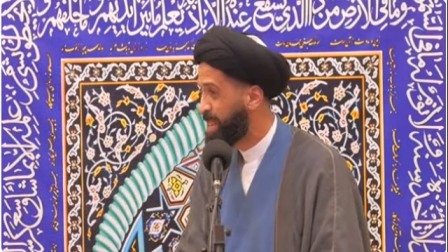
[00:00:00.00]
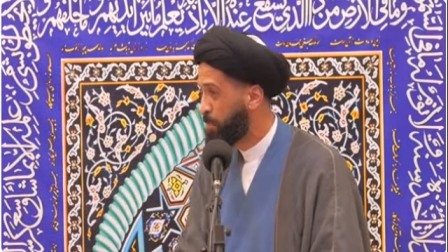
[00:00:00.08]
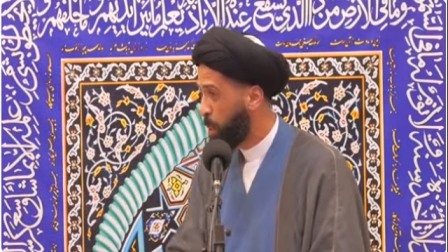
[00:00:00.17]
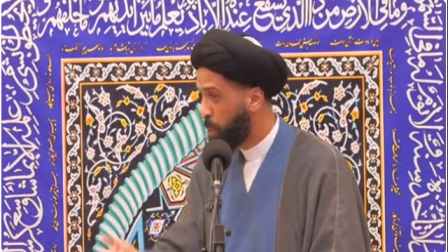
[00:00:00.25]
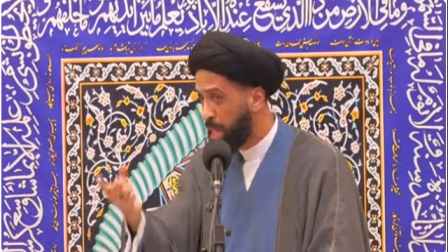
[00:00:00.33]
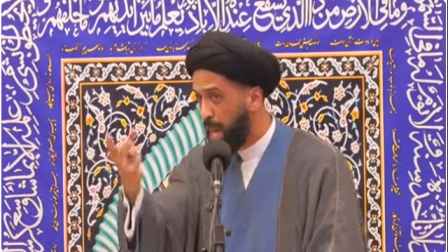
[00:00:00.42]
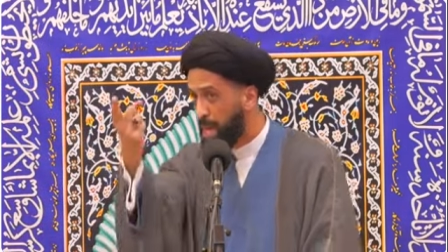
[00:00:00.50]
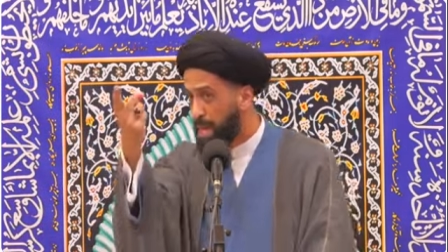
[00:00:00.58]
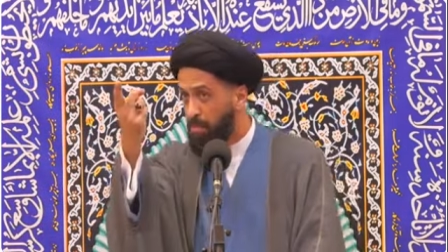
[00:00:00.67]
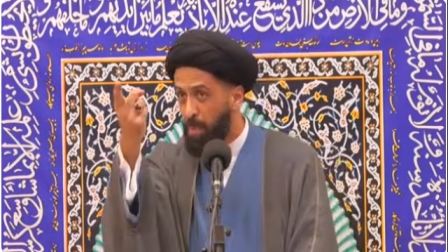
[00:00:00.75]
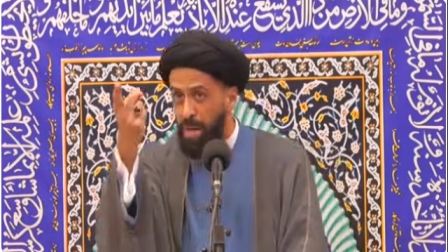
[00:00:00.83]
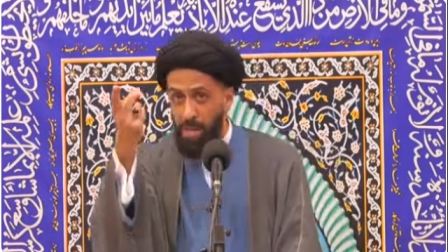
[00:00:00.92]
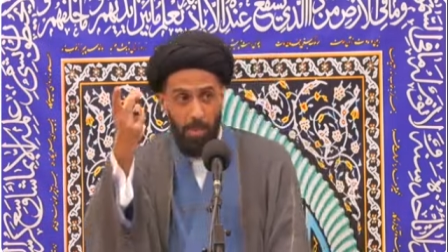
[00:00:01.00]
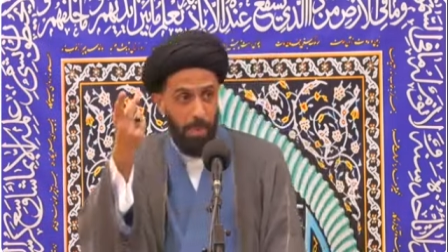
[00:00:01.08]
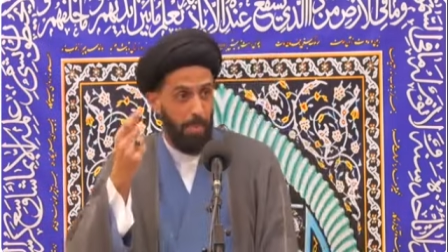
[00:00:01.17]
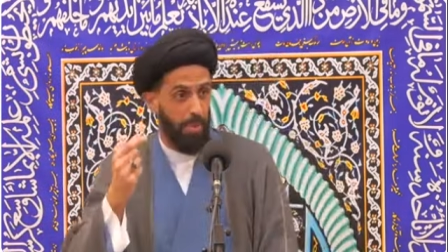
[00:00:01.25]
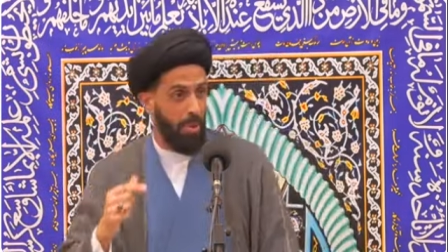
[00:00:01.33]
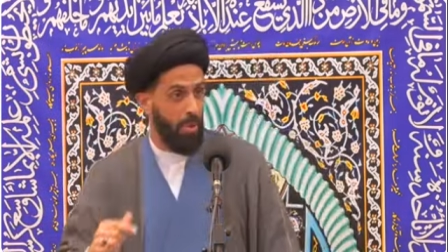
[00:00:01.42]
But we can't give money to
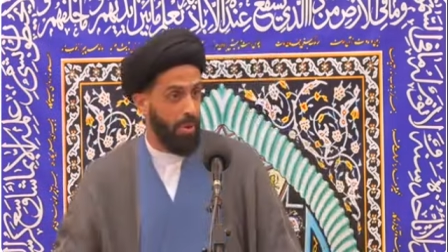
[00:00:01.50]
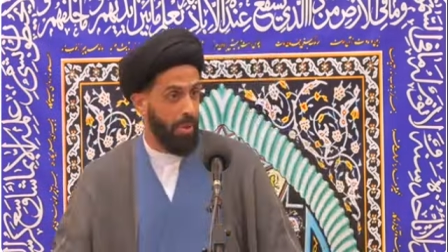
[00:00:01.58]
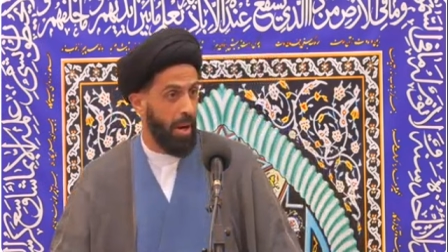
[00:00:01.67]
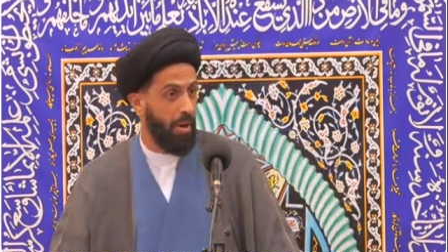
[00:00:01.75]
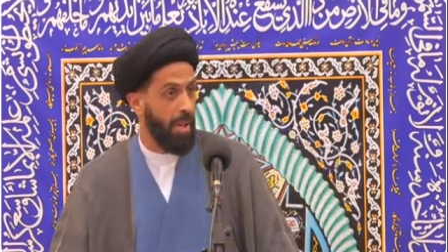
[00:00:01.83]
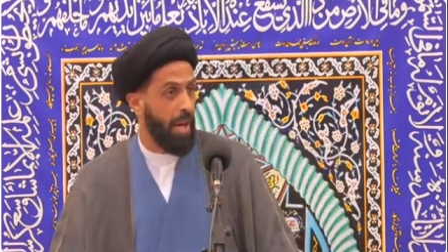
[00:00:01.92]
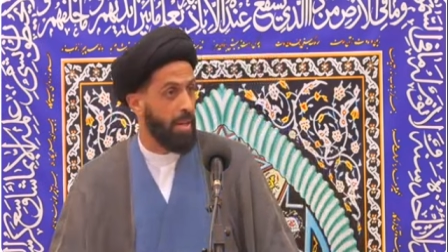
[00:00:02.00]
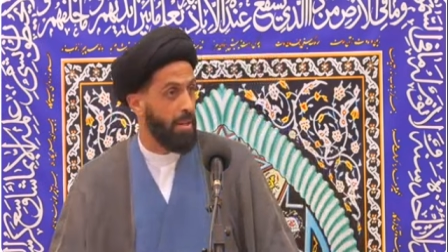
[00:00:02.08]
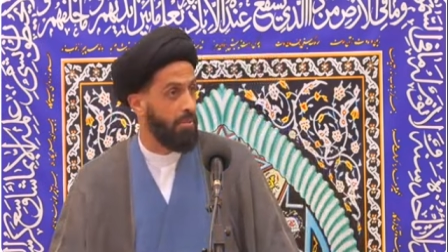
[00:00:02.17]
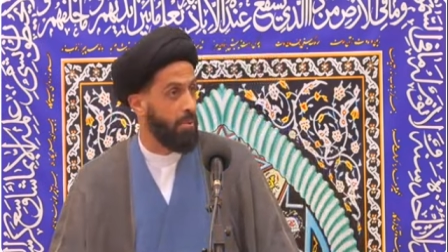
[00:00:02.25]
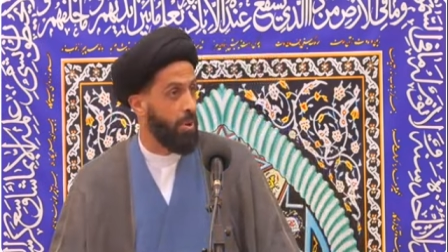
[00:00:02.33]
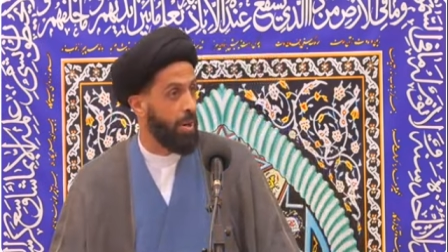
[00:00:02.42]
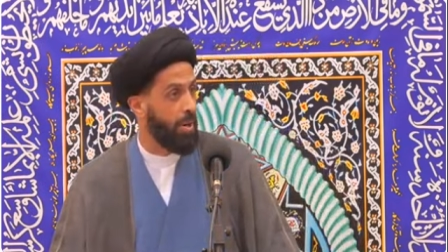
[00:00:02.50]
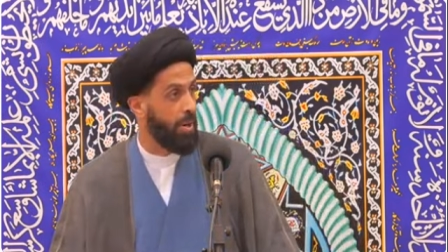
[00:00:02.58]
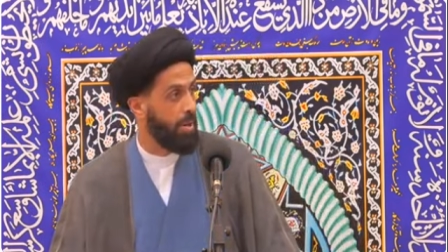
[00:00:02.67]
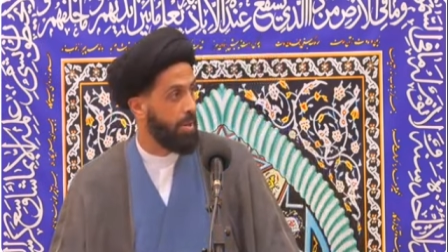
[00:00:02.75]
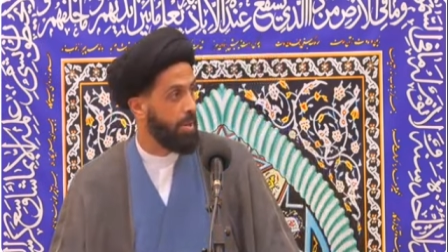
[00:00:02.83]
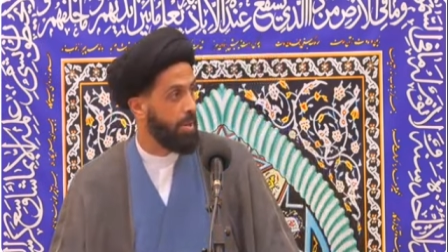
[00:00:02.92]
people in North Carolina and Florida.